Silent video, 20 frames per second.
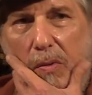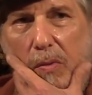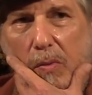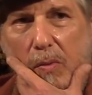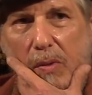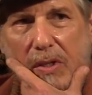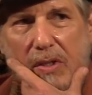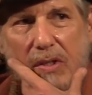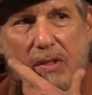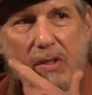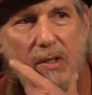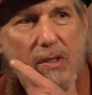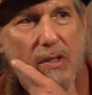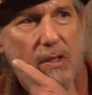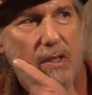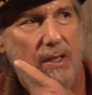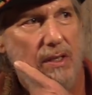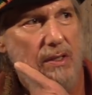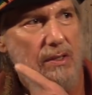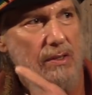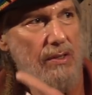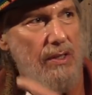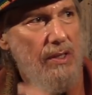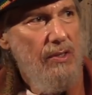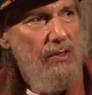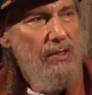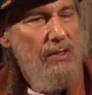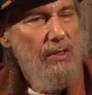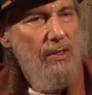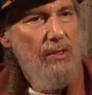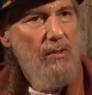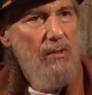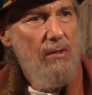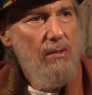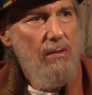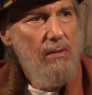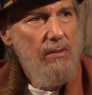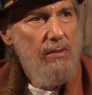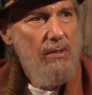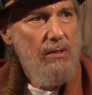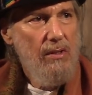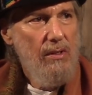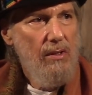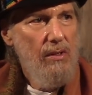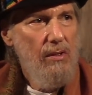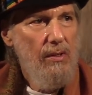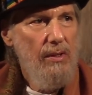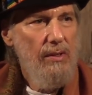which existed also